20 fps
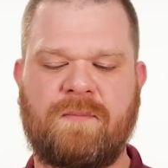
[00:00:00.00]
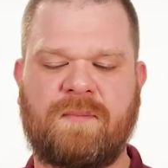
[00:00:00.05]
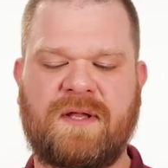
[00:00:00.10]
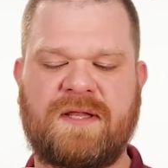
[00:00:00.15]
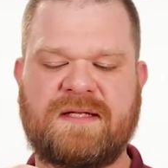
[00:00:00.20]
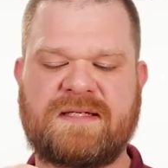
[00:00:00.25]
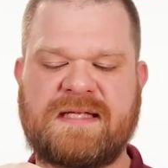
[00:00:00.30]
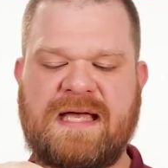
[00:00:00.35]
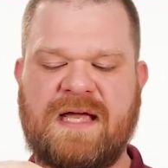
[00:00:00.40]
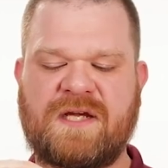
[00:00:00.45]
but
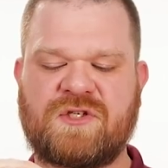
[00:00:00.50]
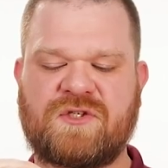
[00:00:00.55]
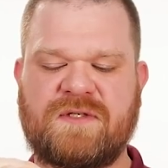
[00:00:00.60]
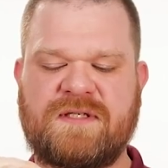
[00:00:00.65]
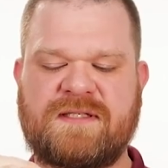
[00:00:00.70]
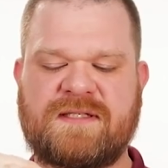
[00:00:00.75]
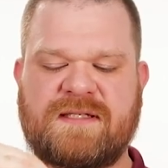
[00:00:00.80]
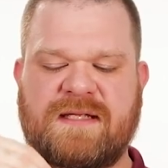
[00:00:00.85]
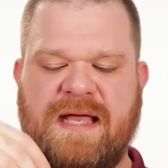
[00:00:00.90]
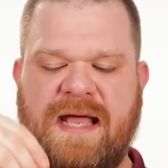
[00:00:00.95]
it's
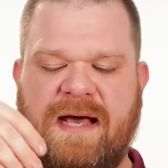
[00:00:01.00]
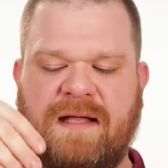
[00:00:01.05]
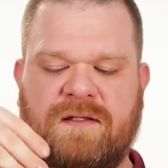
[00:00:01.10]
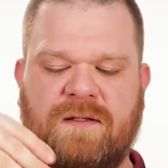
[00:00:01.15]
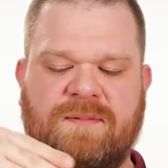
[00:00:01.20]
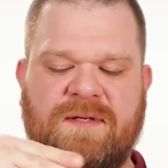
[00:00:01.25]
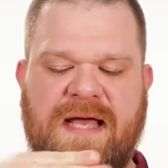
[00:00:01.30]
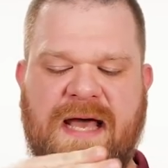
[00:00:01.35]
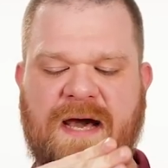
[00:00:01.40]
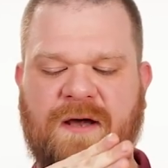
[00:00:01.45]
actually
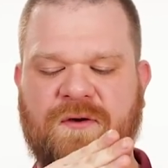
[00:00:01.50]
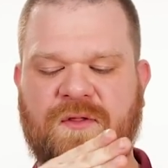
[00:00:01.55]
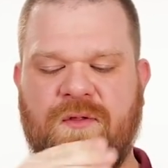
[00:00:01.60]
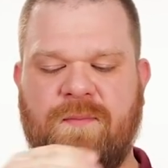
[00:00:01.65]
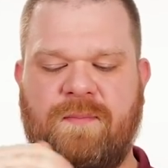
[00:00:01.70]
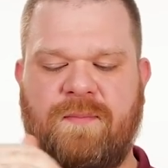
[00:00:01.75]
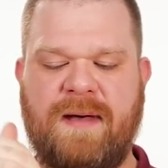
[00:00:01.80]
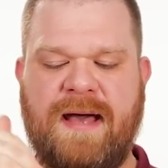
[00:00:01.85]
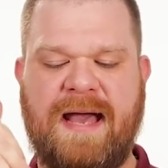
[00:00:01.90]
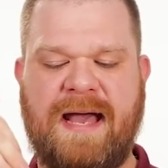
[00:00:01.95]
scalloped out of the
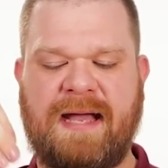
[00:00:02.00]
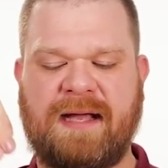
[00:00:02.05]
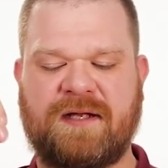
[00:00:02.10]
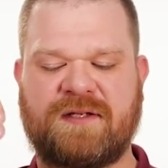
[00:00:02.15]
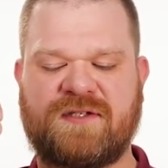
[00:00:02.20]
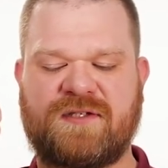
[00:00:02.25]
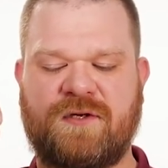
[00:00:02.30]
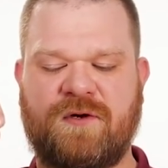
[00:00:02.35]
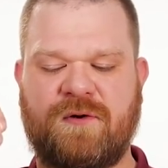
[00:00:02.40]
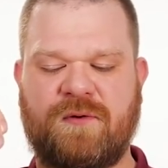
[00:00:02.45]
back.
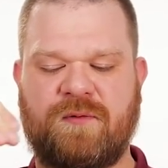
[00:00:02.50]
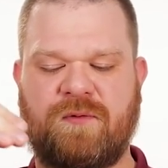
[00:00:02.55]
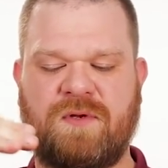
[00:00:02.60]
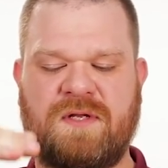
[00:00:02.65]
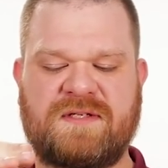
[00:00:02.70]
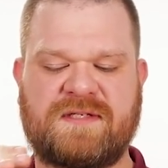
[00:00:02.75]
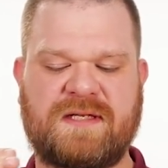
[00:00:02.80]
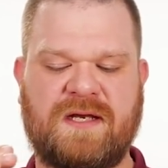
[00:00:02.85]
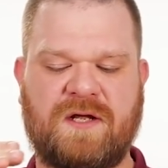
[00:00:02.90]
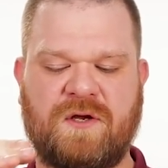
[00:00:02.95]
So
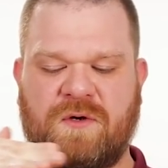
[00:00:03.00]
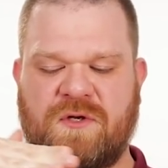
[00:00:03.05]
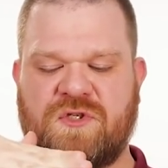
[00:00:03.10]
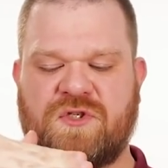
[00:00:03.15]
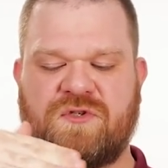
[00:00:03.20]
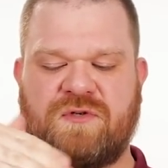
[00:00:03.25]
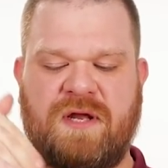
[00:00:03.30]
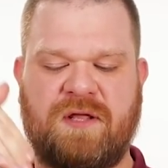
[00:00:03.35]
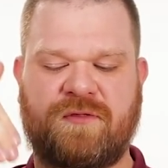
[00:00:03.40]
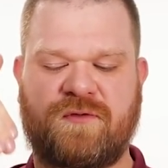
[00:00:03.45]
instead of going
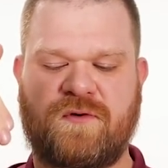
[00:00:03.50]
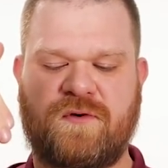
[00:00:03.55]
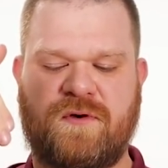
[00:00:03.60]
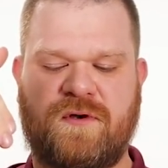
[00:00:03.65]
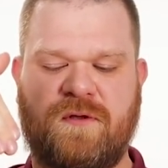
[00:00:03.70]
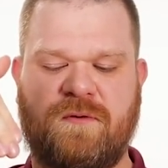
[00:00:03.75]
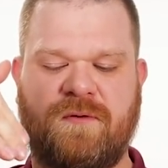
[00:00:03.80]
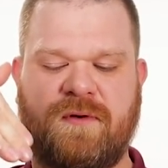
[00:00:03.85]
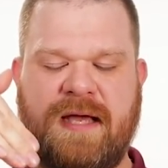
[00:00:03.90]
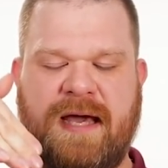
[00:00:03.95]
straight through,
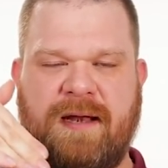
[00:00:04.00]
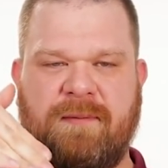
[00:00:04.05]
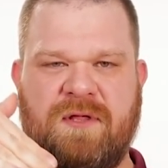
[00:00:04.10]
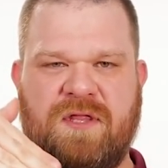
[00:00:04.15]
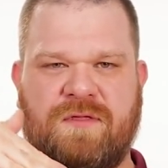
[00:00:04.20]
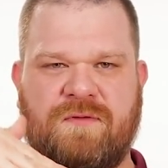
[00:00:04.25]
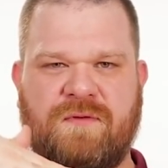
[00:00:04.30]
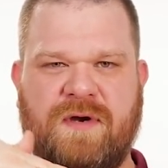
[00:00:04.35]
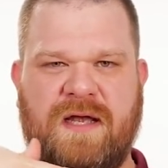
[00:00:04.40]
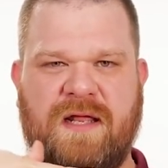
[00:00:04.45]
you'd kind of be
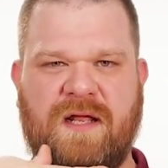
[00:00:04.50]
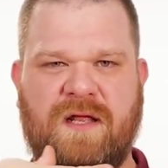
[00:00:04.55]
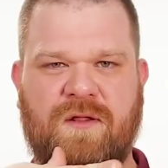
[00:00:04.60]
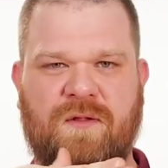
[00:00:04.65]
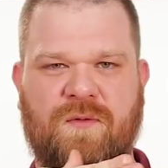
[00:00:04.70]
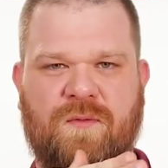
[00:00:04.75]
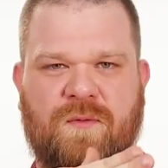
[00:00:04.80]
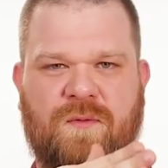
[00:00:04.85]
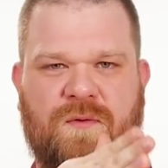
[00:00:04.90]
threading it